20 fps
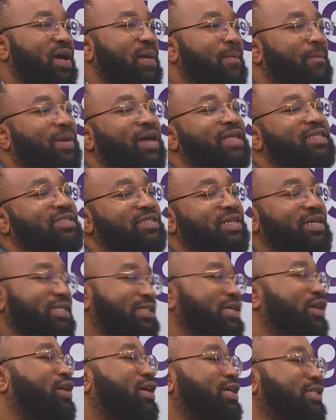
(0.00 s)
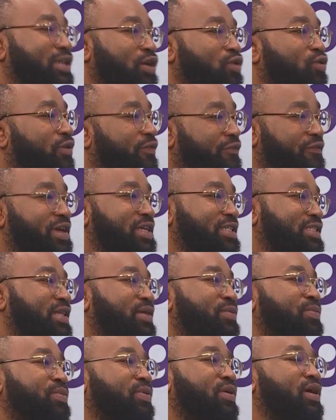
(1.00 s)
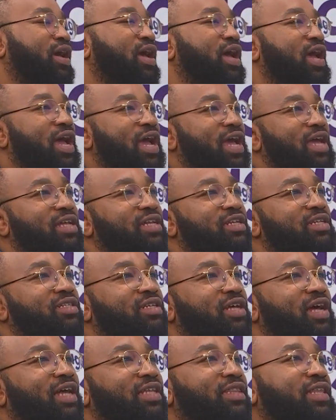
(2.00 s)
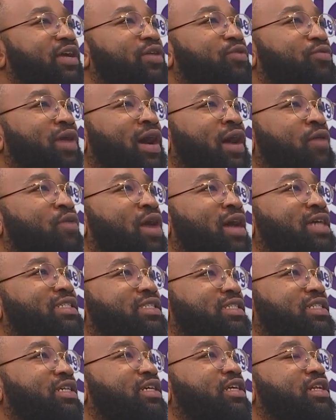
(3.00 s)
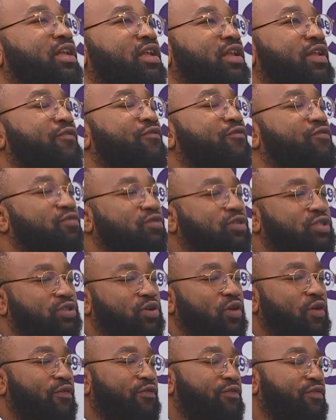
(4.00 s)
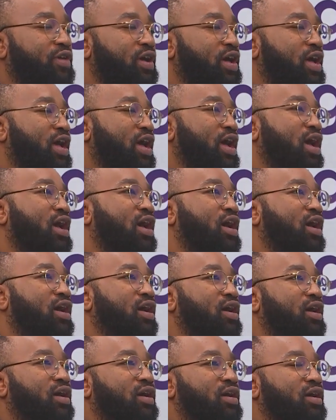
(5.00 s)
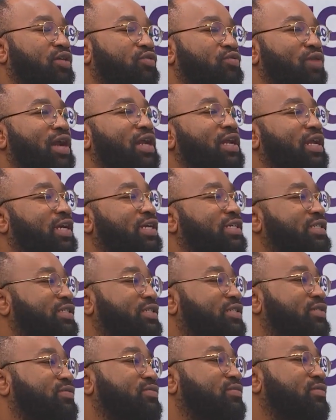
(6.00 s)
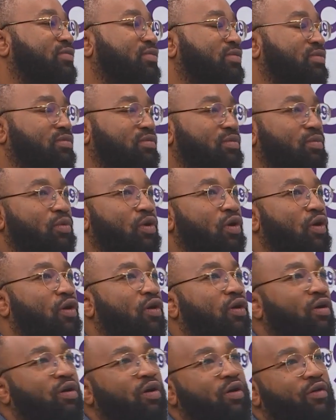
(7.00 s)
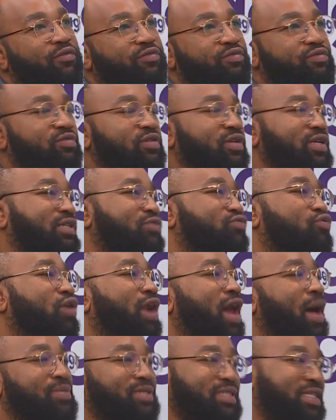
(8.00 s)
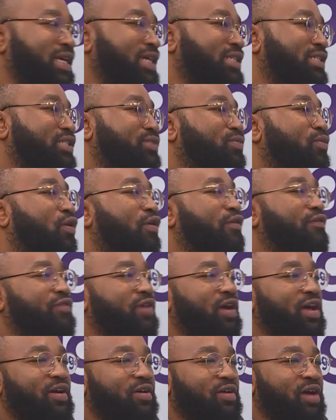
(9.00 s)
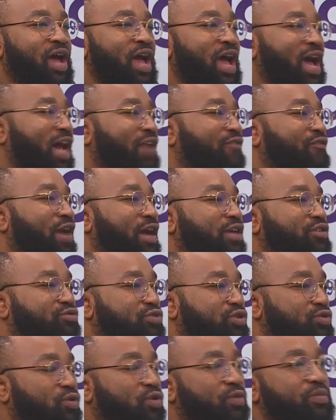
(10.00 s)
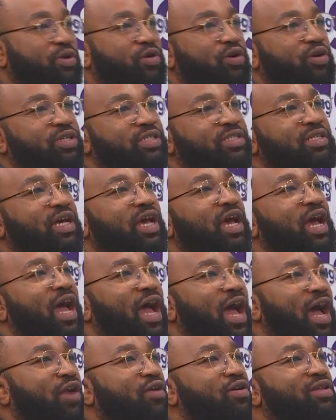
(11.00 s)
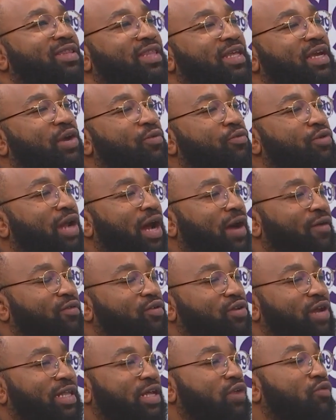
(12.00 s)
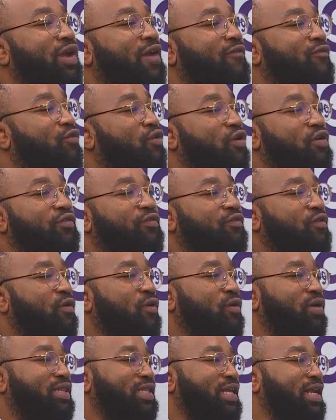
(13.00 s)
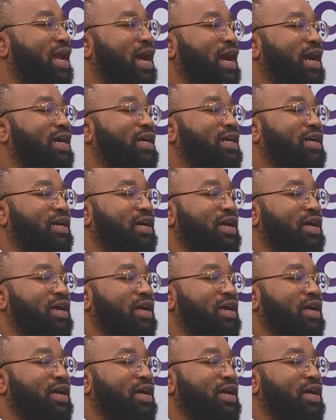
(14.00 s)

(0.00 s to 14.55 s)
But it's a good first step. And I think we are seeing the fruits of Rangnick's more of his role upstairs. It's more of an advisory role, because I don't think United would have gone for Ten Hag